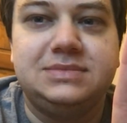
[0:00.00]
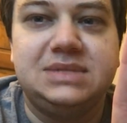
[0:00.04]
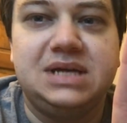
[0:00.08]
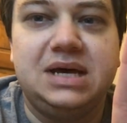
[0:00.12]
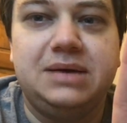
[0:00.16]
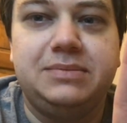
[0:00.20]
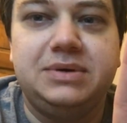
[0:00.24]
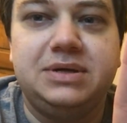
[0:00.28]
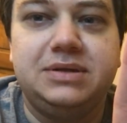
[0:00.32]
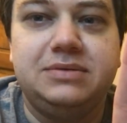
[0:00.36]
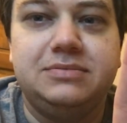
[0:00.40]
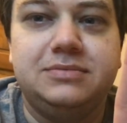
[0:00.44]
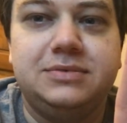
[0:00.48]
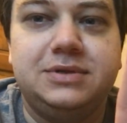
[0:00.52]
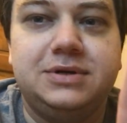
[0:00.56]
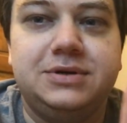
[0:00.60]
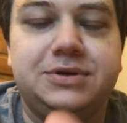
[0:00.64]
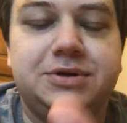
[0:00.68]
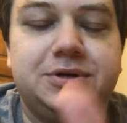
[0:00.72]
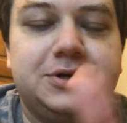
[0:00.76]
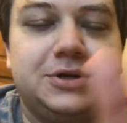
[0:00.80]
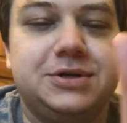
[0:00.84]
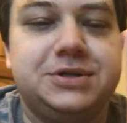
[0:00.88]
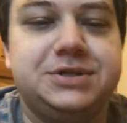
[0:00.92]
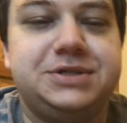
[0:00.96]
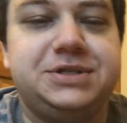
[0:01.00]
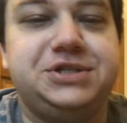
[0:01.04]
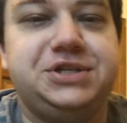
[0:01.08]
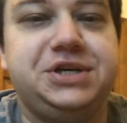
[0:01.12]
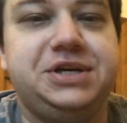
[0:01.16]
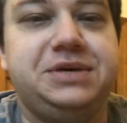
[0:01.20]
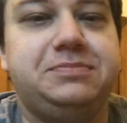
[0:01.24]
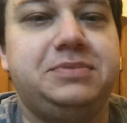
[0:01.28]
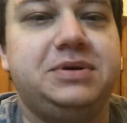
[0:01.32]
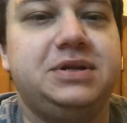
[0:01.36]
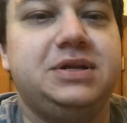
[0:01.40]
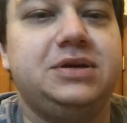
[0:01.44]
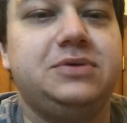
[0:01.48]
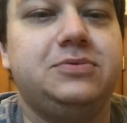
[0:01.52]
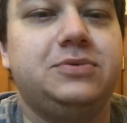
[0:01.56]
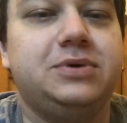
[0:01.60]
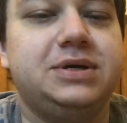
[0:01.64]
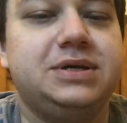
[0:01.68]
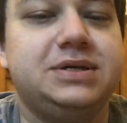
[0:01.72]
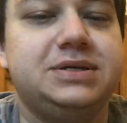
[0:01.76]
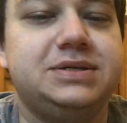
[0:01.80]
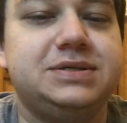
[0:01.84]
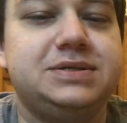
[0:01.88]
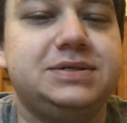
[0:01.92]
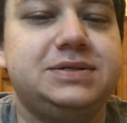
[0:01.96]
I mean, they're dirt cheap
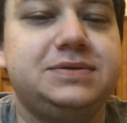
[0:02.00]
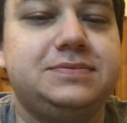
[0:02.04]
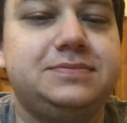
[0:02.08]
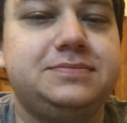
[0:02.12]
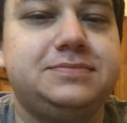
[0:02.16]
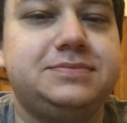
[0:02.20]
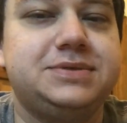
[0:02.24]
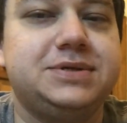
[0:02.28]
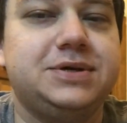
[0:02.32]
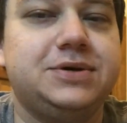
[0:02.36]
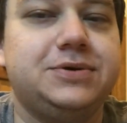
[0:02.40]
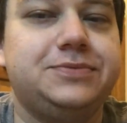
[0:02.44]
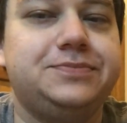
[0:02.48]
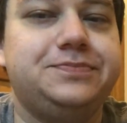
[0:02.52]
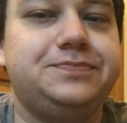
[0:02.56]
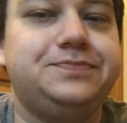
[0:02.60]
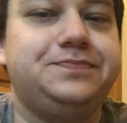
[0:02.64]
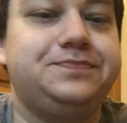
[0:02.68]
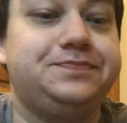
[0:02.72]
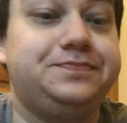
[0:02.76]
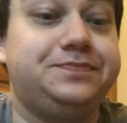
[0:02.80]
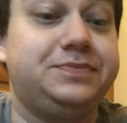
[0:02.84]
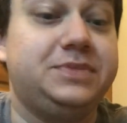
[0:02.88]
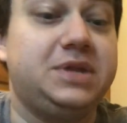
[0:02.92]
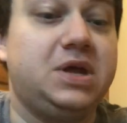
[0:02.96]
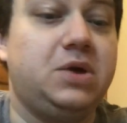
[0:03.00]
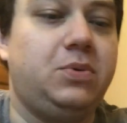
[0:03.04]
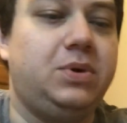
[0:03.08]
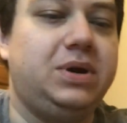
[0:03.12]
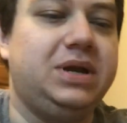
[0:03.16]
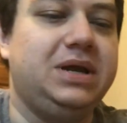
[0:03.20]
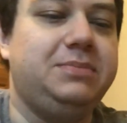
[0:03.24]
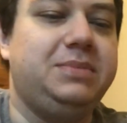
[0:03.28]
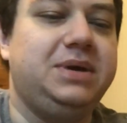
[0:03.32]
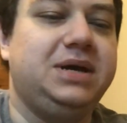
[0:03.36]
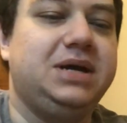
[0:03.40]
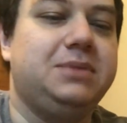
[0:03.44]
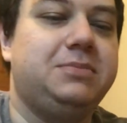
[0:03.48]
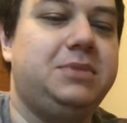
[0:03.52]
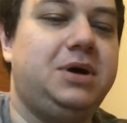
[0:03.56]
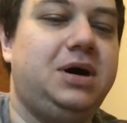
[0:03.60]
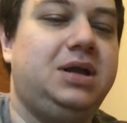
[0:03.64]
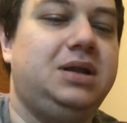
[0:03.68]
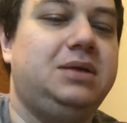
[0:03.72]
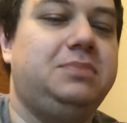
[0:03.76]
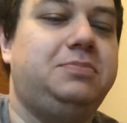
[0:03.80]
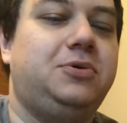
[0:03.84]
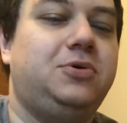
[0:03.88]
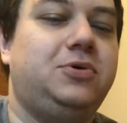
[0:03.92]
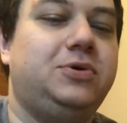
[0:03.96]
anyways, so why not make them
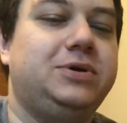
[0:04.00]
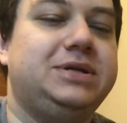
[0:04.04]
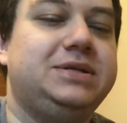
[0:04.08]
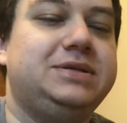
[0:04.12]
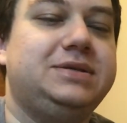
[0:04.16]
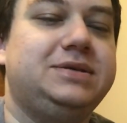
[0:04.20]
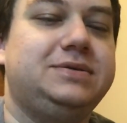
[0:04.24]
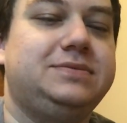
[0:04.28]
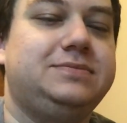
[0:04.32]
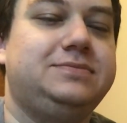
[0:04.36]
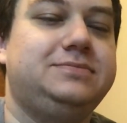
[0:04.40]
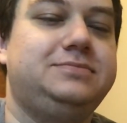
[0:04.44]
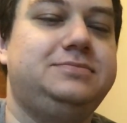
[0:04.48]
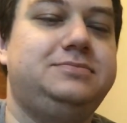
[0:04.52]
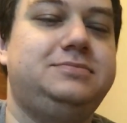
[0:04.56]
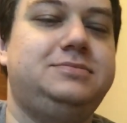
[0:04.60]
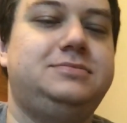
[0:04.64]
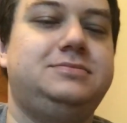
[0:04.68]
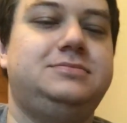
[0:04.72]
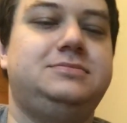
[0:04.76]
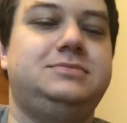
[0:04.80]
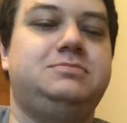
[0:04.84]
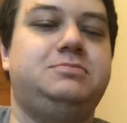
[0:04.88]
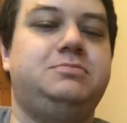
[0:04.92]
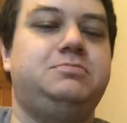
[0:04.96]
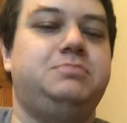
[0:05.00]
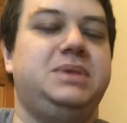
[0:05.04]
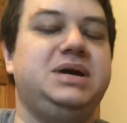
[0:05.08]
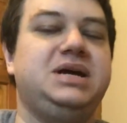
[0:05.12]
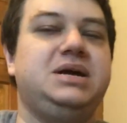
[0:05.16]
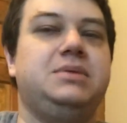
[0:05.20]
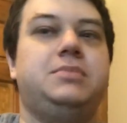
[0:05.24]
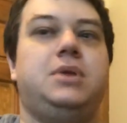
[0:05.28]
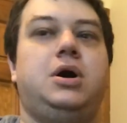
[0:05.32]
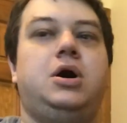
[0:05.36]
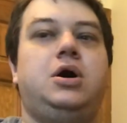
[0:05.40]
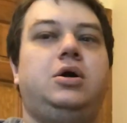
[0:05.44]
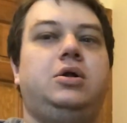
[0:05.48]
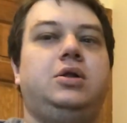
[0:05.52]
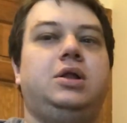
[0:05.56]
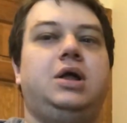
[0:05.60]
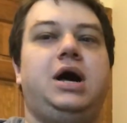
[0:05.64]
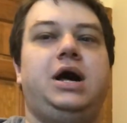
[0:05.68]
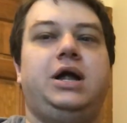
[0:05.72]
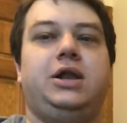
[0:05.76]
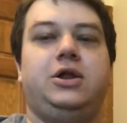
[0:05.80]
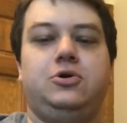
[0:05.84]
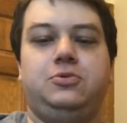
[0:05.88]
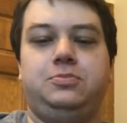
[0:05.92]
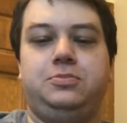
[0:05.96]
hollow point? Make them all
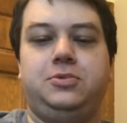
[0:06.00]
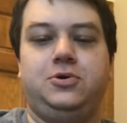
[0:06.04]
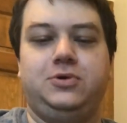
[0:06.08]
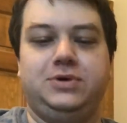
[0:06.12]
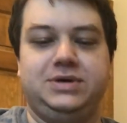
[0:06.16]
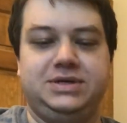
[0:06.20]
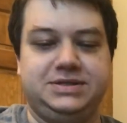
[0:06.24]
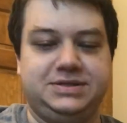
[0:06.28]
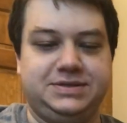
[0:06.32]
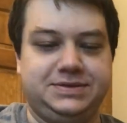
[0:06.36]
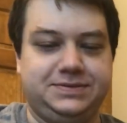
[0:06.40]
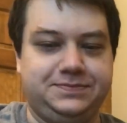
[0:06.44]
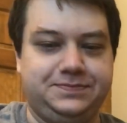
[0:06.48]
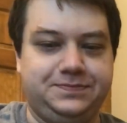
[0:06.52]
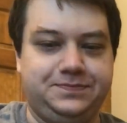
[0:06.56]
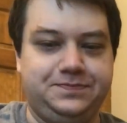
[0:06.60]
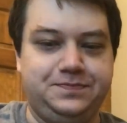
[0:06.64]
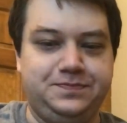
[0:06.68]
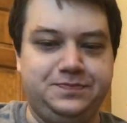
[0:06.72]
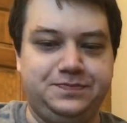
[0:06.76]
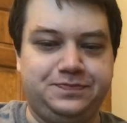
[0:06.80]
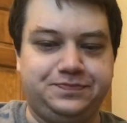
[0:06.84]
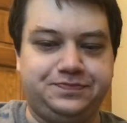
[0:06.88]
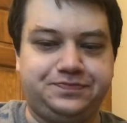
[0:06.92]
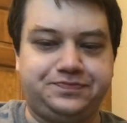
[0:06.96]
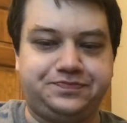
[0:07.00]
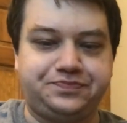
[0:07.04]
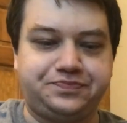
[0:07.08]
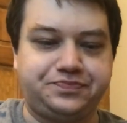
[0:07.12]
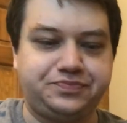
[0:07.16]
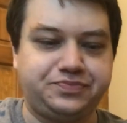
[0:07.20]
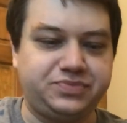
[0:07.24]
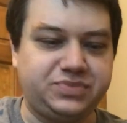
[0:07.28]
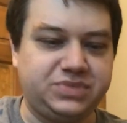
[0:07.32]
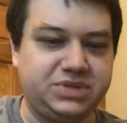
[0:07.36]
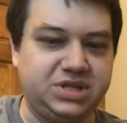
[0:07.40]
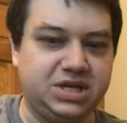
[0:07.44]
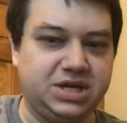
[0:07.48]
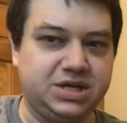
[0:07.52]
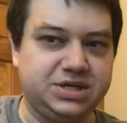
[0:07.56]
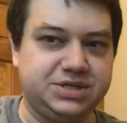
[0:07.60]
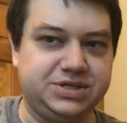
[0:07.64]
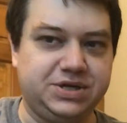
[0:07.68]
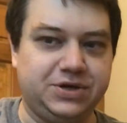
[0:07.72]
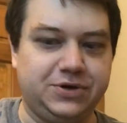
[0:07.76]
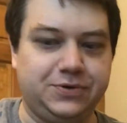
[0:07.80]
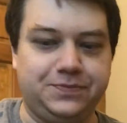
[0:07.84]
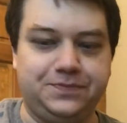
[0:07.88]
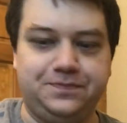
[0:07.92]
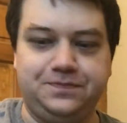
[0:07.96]
hollow point.
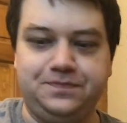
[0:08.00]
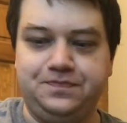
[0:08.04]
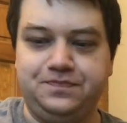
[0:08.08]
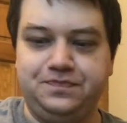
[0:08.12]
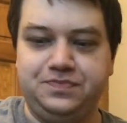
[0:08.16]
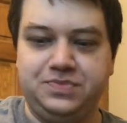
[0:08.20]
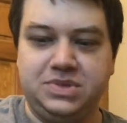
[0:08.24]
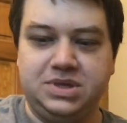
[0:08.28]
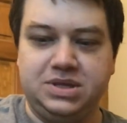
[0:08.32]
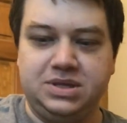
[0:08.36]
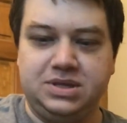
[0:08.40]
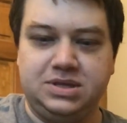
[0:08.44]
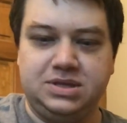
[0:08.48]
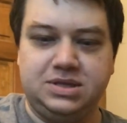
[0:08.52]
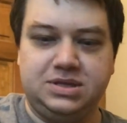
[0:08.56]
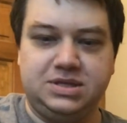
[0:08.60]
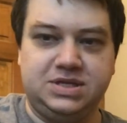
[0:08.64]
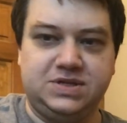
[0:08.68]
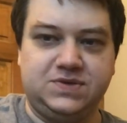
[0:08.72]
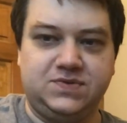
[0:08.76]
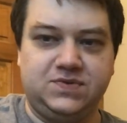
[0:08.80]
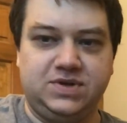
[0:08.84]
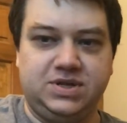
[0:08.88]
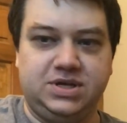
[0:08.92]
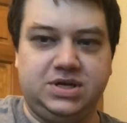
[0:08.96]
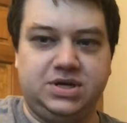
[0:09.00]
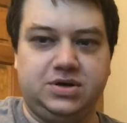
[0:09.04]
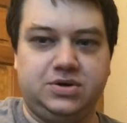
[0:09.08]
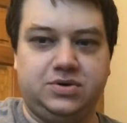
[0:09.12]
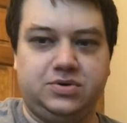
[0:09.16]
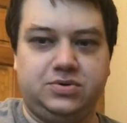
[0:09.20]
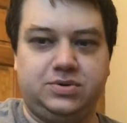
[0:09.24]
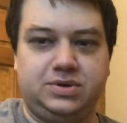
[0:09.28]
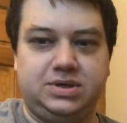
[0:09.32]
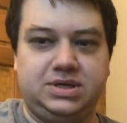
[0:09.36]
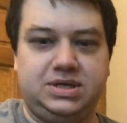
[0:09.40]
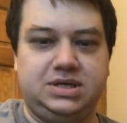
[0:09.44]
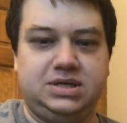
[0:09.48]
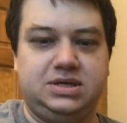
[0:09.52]
So, this video,